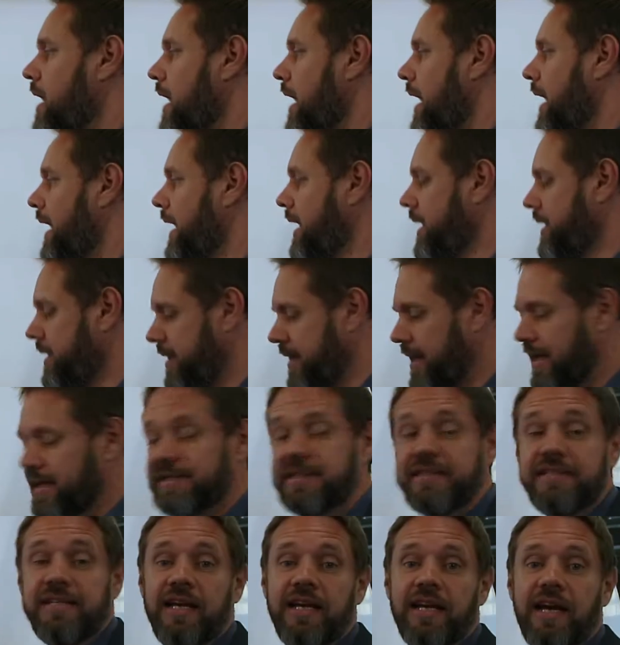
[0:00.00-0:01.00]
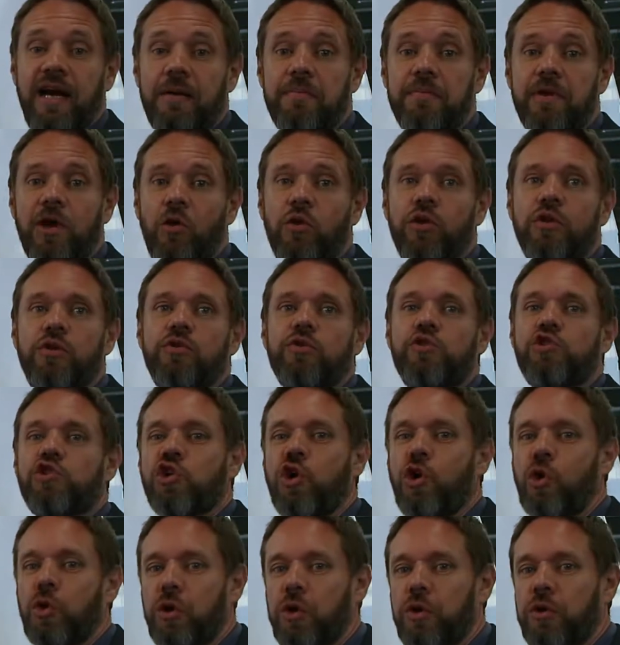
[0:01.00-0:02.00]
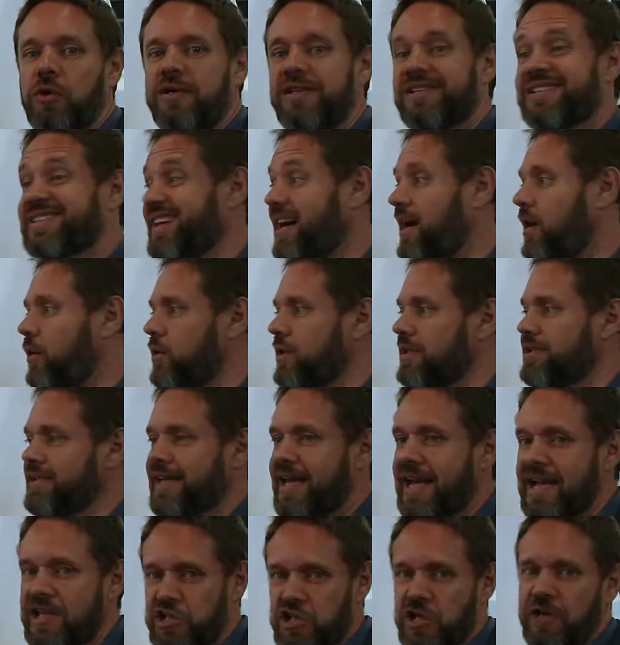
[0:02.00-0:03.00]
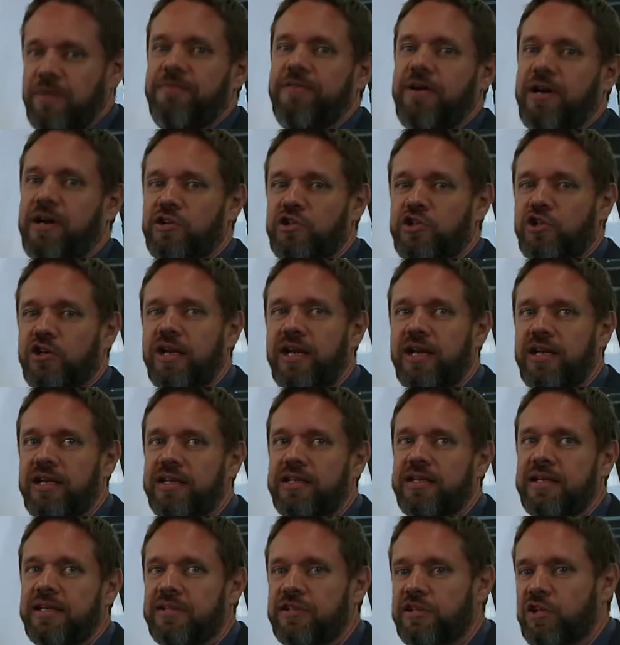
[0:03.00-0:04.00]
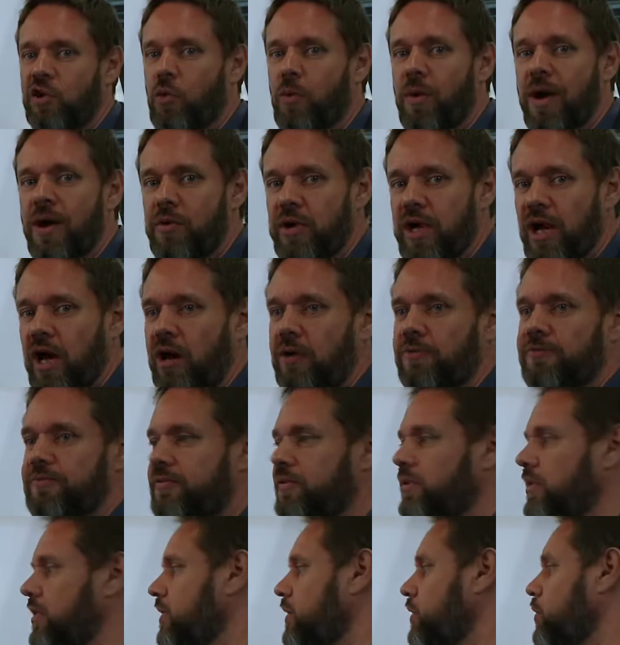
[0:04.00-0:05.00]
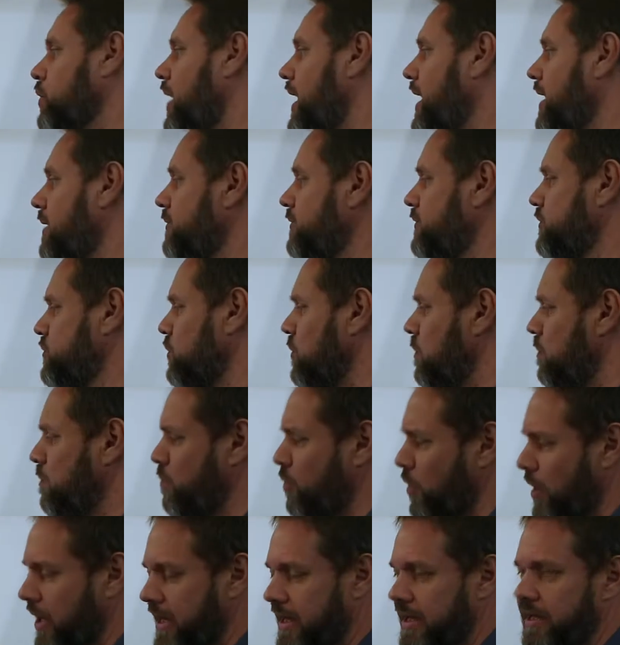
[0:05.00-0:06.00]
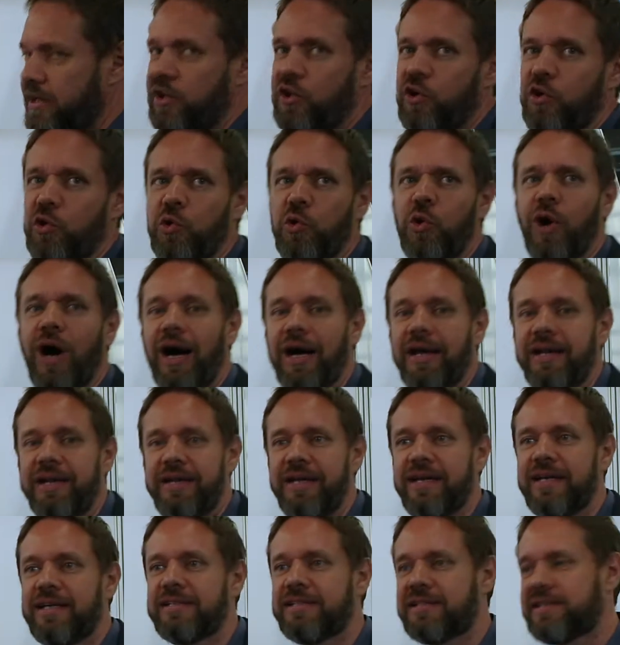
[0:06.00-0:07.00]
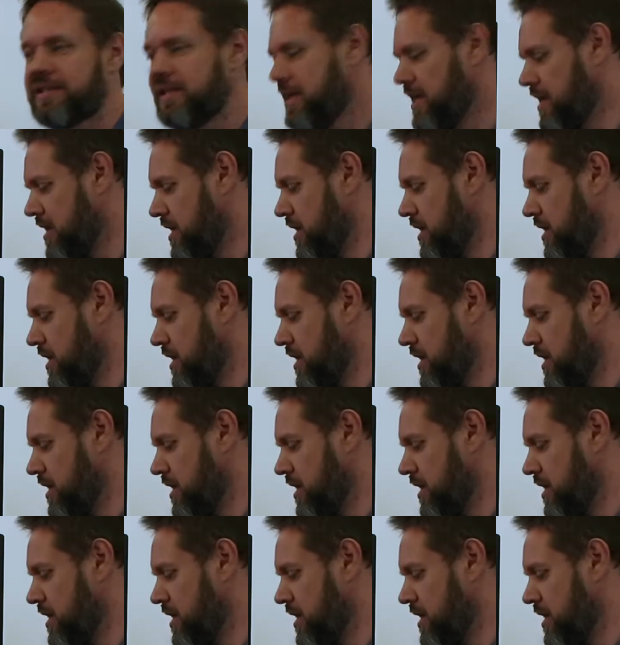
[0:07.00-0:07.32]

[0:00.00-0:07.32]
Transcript: And next thing I'm going to show you is our sketching functionality. So very often you have to bring in new ideas.